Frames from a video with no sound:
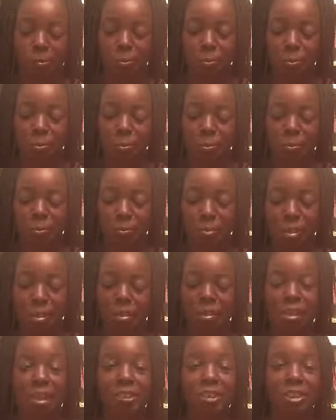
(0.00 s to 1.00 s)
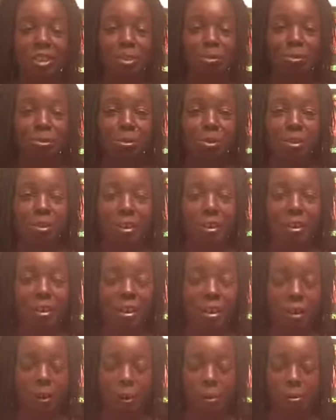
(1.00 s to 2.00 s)
Look at this. Look how she pulled that
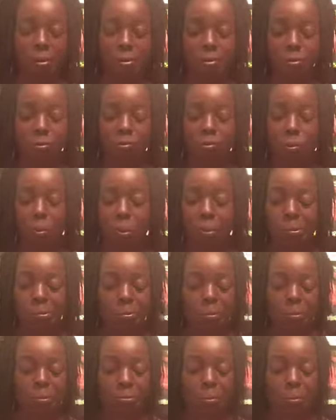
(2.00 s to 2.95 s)
out. I got this one.